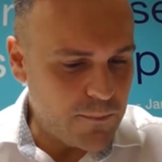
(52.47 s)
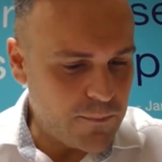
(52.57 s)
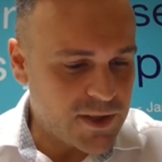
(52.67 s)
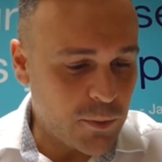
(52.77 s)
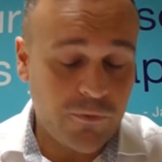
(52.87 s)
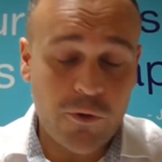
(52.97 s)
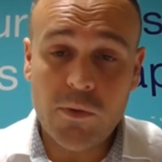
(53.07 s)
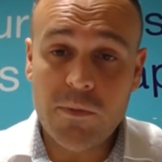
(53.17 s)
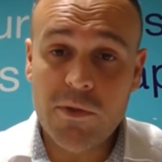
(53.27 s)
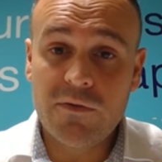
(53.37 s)
So before
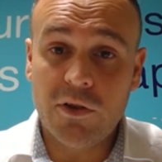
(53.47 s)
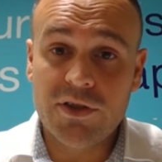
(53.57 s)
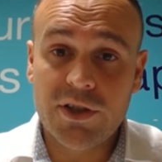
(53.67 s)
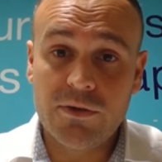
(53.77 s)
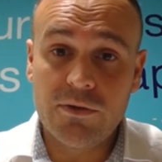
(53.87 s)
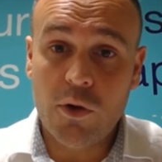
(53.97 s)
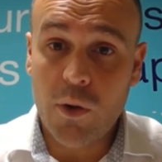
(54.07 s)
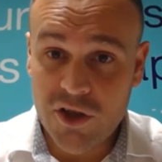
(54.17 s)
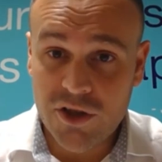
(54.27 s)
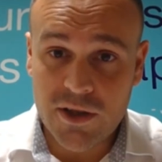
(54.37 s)
we move on to
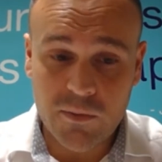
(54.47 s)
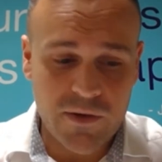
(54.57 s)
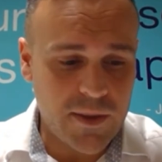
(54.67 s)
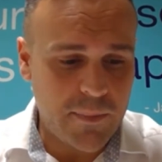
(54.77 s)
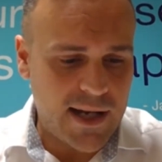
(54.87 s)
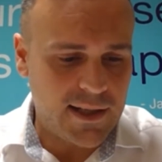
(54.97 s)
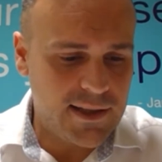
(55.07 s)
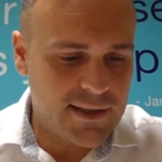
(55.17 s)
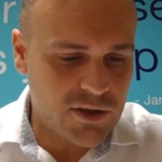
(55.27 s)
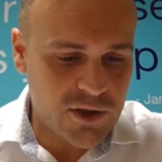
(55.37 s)
questions with the
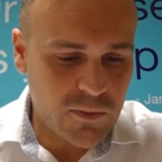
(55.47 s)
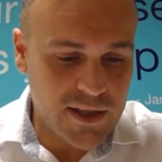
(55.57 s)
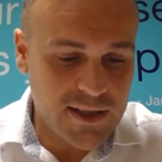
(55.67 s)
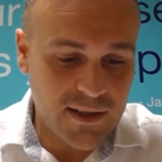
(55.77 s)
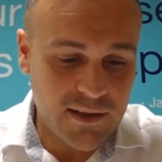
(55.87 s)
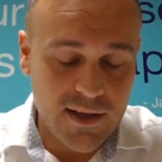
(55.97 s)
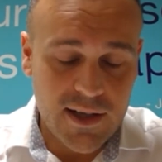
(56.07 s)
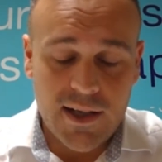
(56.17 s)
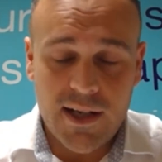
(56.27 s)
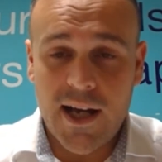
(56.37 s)
panelists, I just wanted
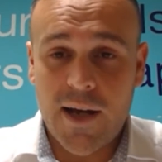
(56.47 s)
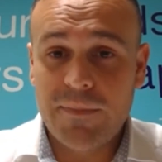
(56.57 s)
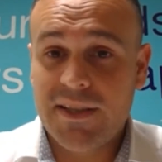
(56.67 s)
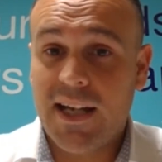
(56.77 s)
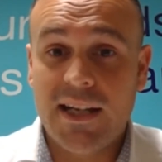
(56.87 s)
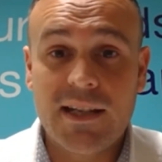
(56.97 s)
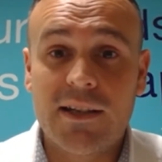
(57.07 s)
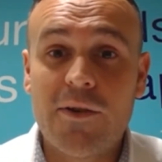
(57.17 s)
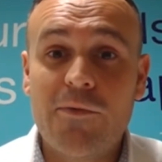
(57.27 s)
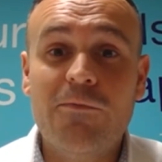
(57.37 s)
to state
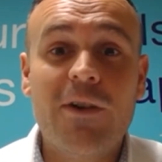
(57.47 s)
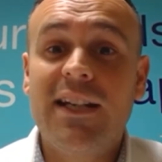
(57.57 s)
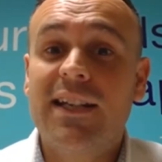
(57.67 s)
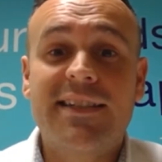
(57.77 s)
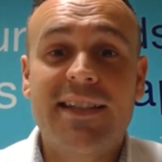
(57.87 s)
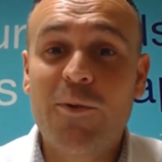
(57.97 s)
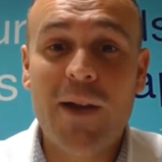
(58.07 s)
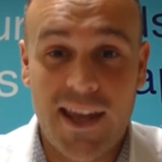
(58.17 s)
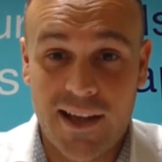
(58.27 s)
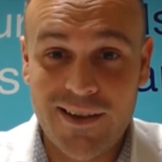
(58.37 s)
that Reed are still
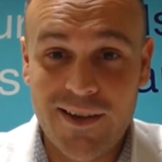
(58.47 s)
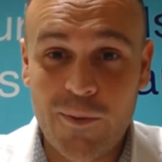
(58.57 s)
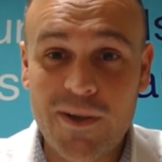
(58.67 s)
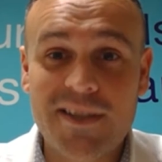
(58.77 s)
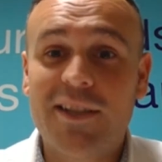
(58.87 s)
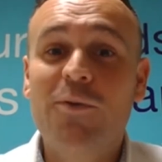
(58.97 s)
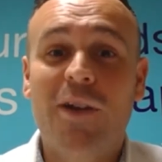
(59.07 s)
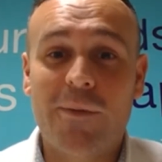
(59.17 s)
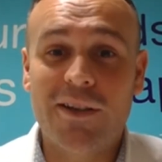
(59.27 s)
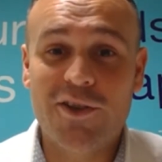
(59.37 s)
here. We're still
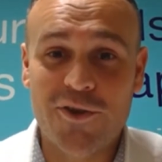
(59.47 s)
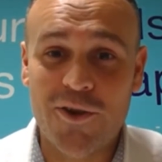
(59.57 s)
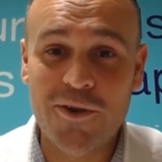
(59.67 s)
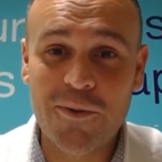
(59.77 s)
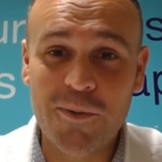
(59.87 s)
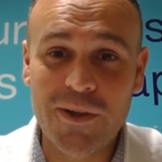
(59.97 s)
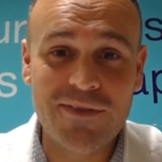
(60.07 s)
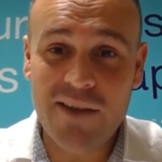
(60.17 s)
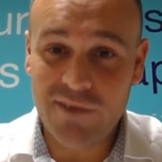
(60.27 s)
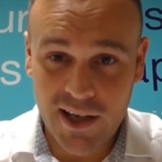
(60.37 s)
going strong. We've
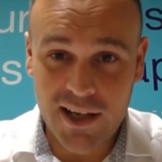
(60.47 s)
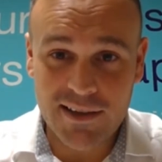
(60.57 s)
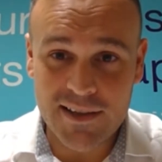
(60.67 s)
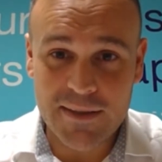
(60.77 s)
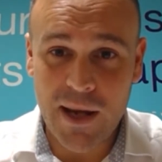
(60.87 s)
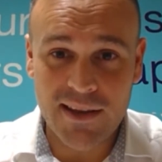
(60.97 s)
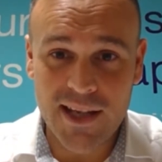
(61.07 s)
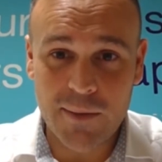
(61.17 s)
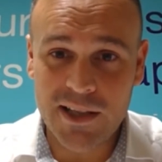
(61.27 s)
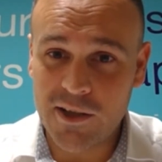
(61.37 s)
navigated this
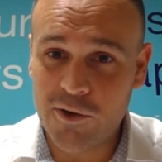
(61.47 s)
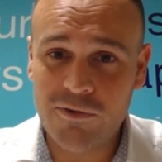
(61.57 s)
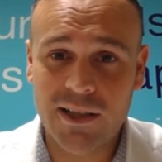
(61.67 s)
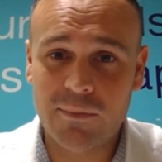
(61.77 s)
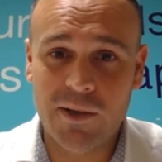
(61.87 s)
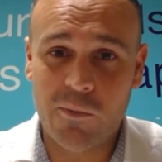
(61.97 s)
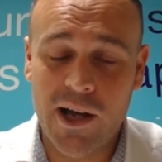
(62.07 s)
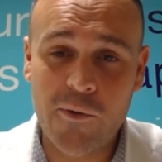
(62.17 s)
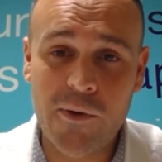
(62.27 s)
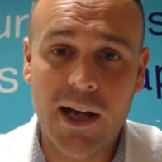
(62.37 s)
pandemic incredibly well.